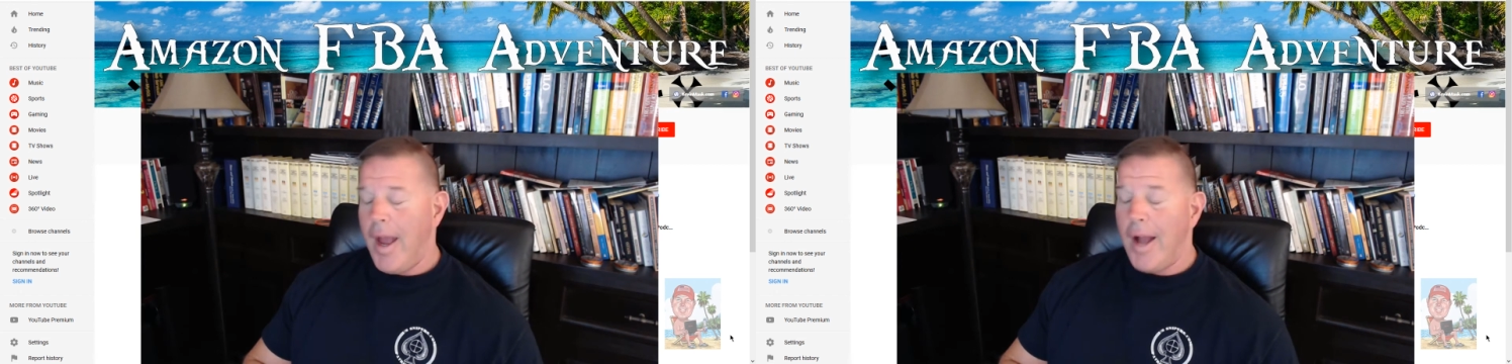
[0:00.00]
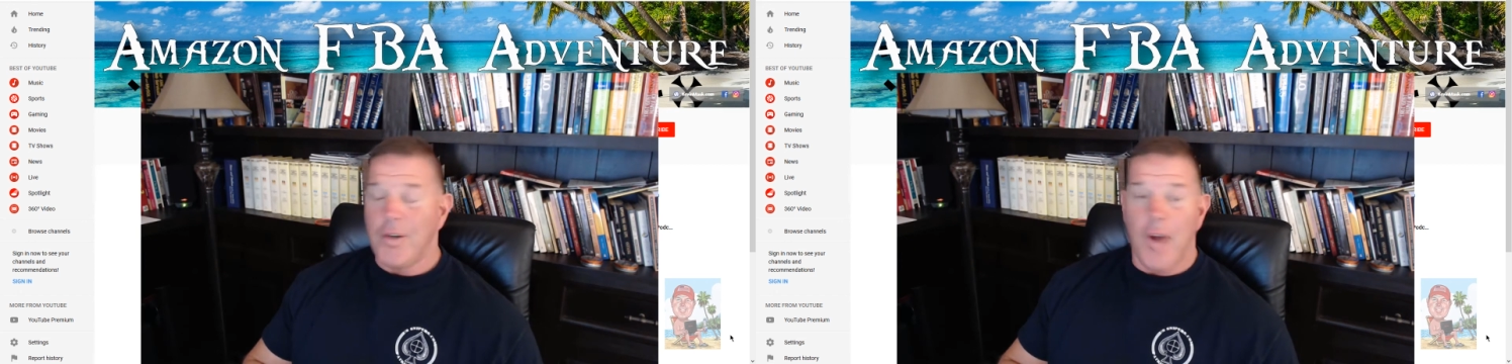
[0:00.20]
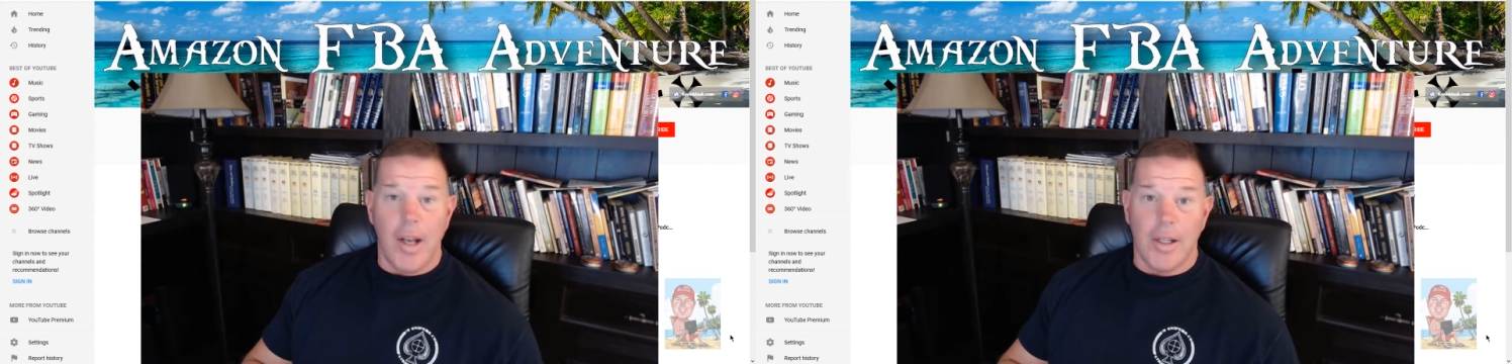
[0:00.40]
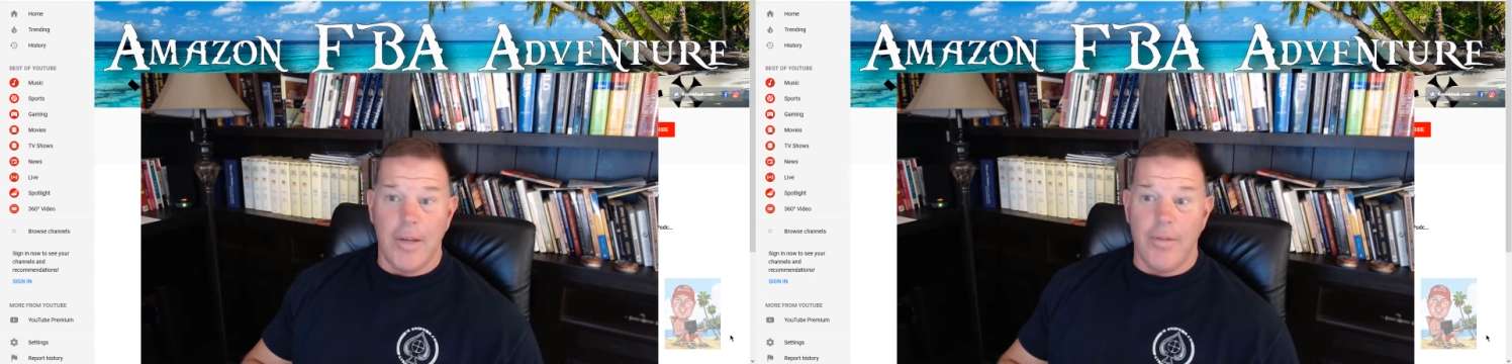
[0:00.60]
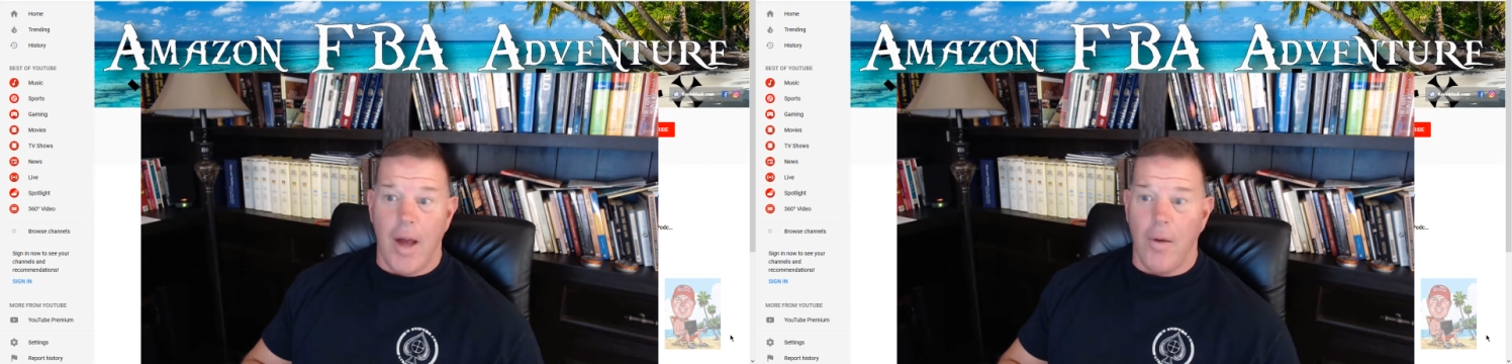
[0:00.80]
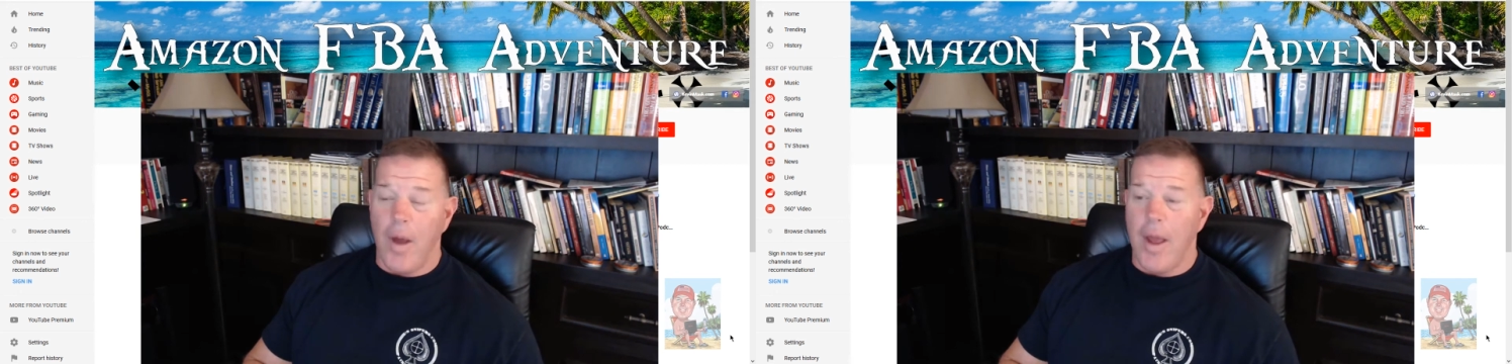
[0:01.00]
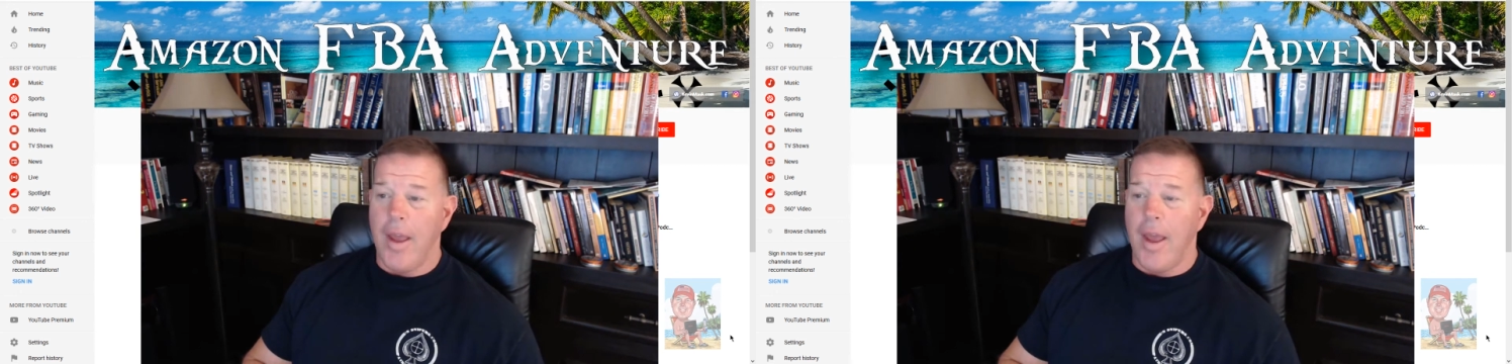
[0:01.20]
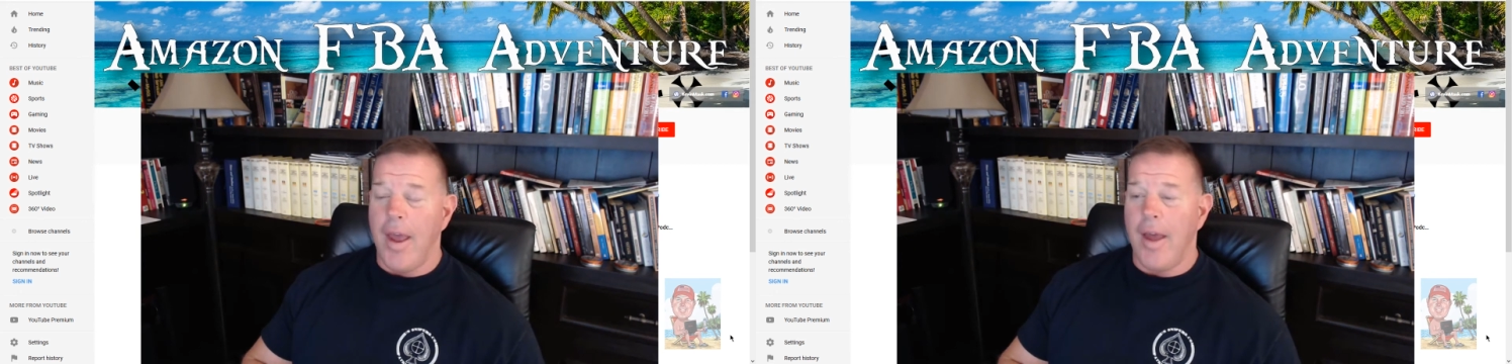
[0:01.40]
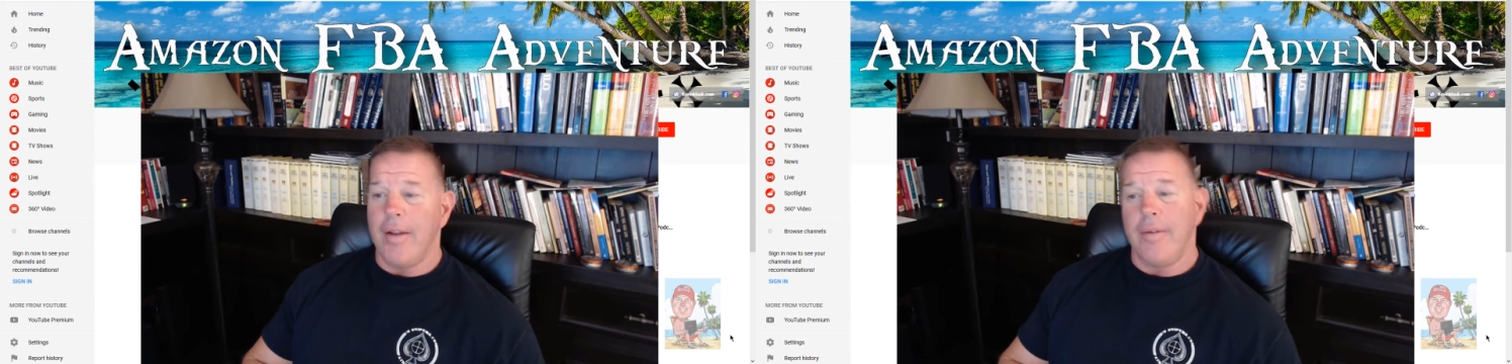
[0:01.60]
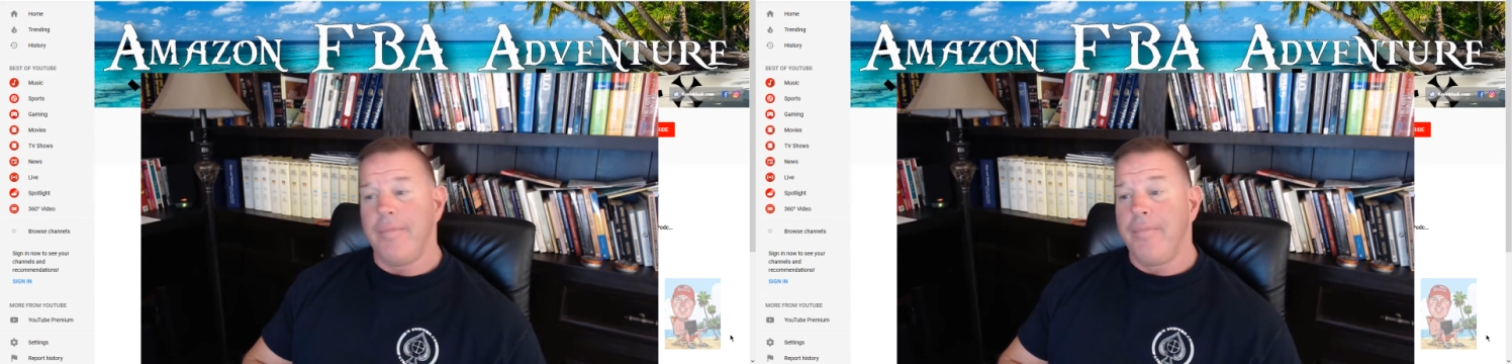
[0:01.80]
I try to live that way,
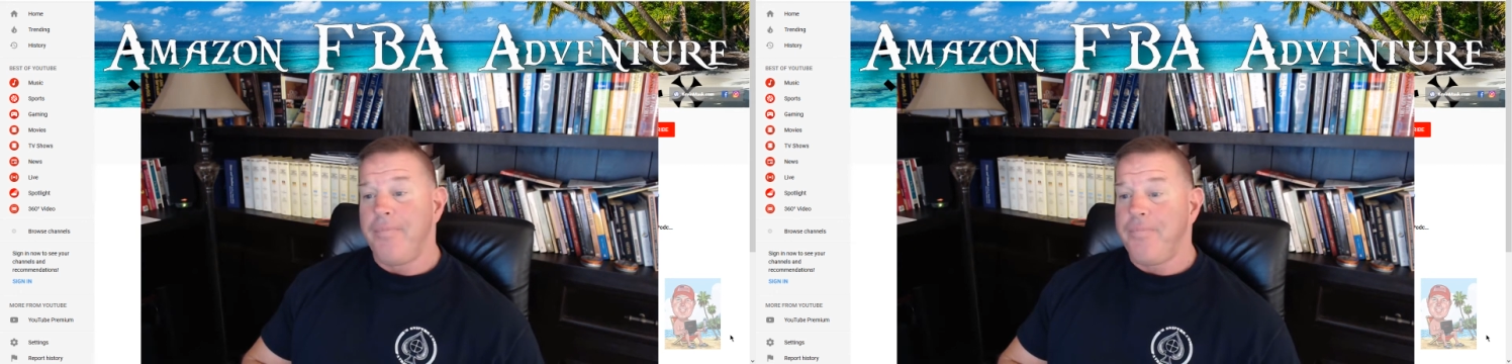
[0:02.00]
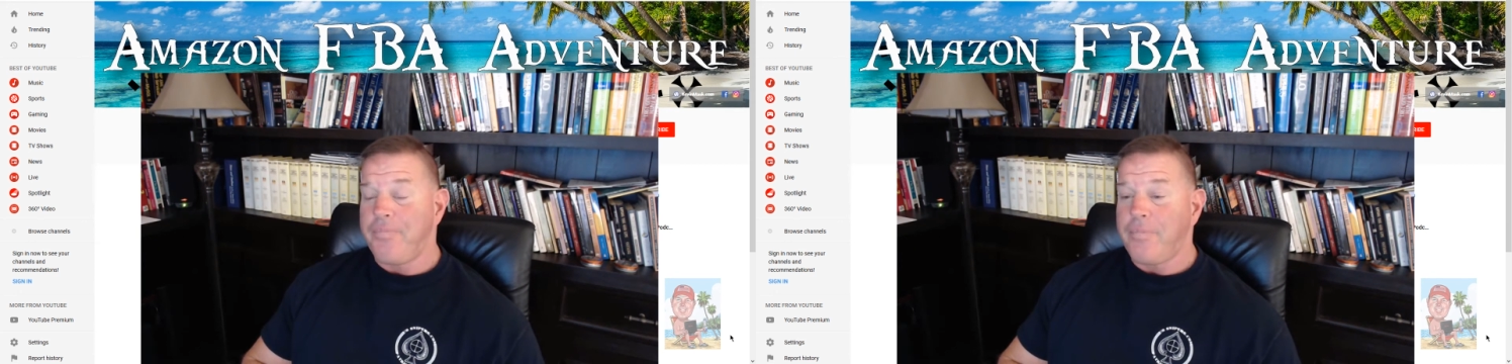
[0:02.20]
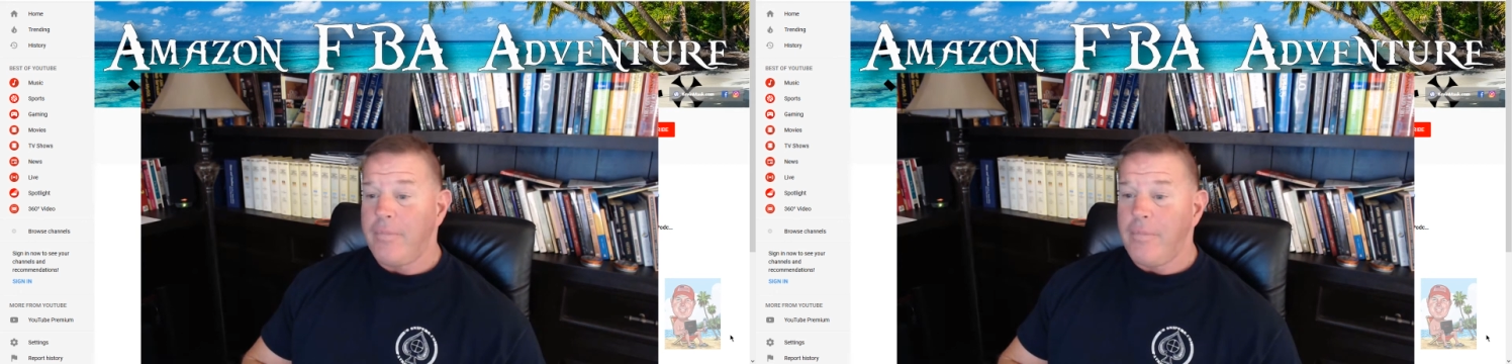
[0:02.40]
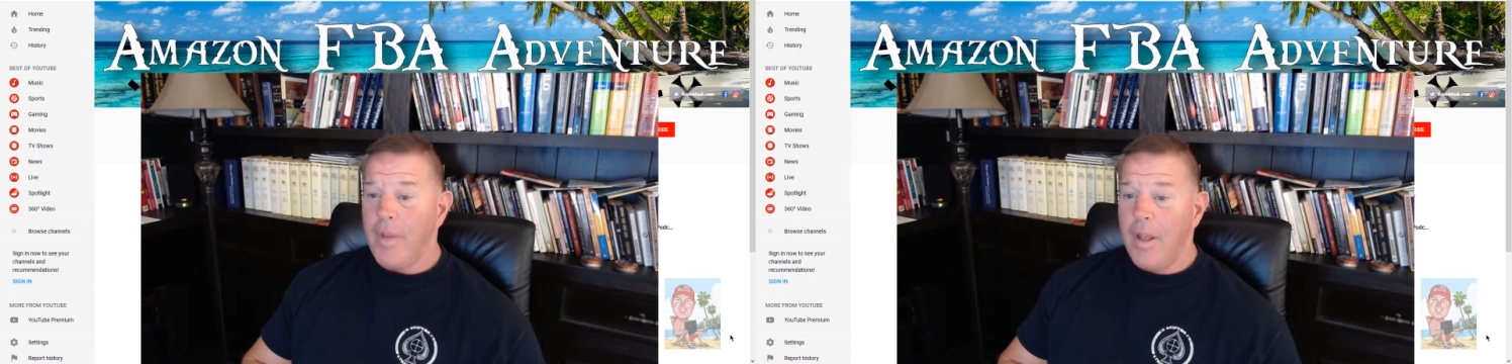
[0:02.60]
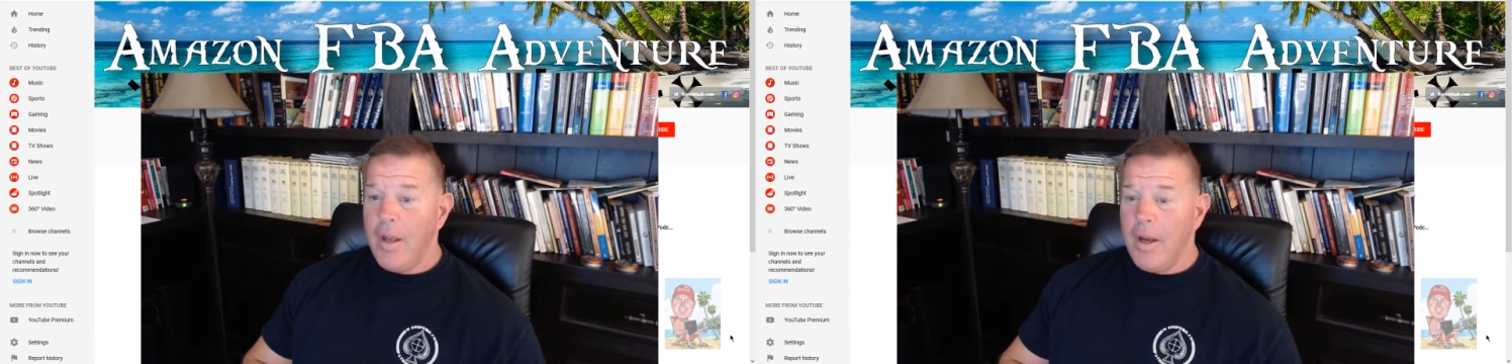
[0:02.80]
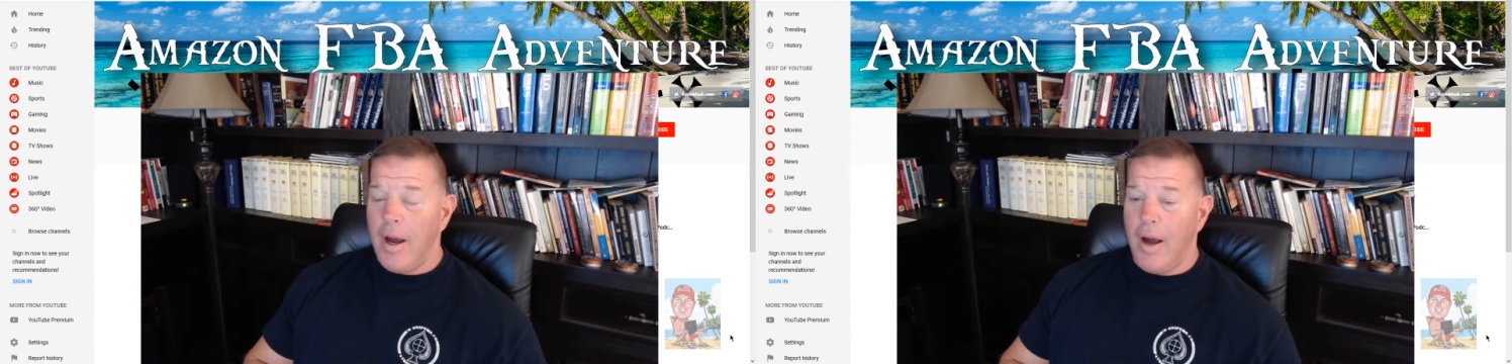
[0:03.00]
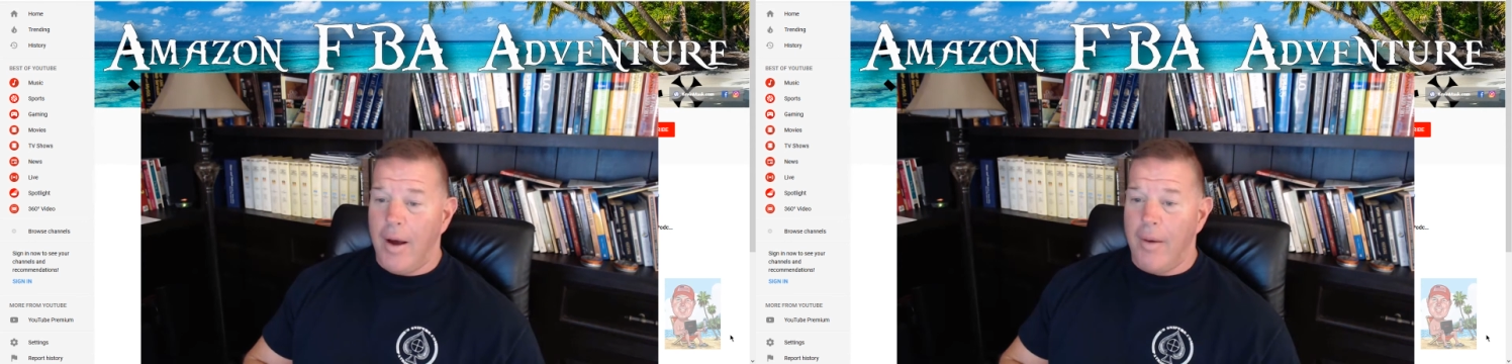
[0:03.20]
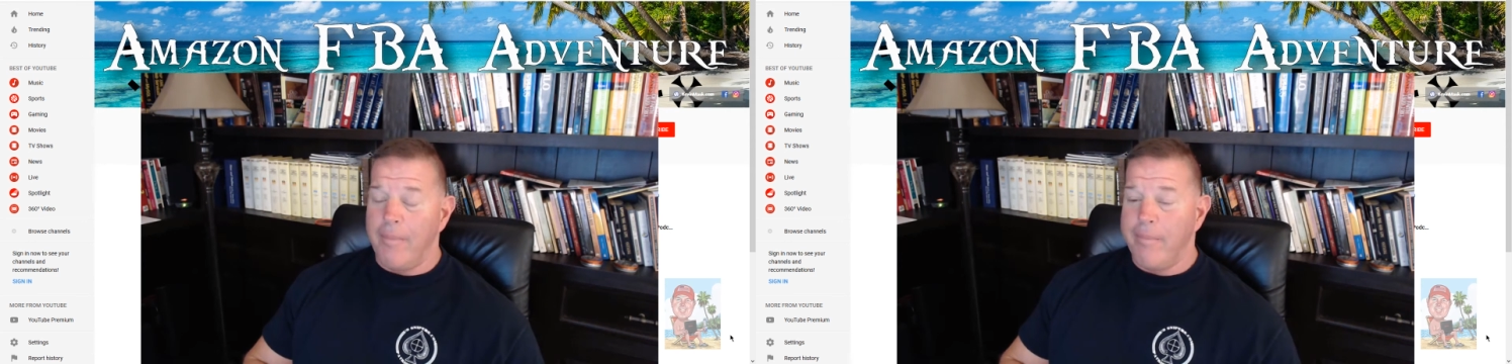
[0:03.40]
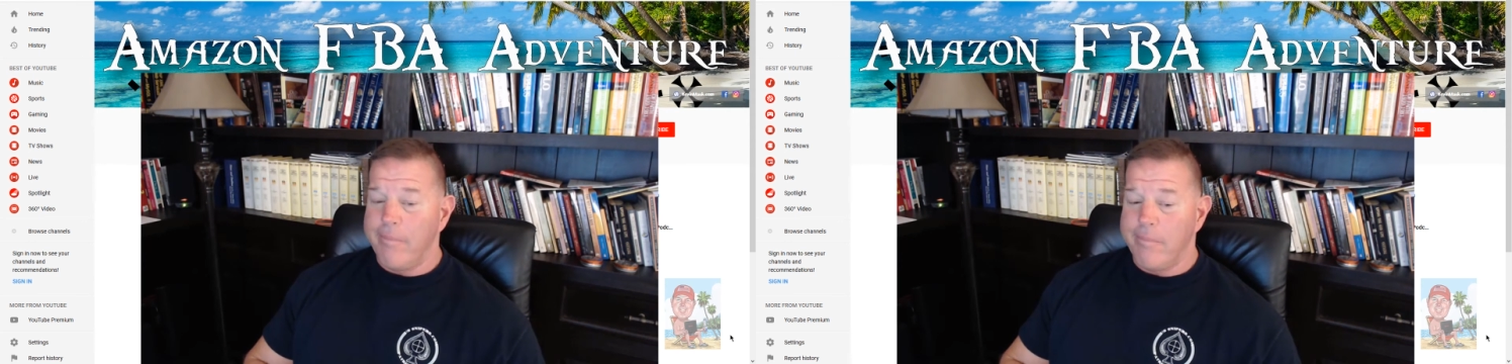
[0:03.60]
and um,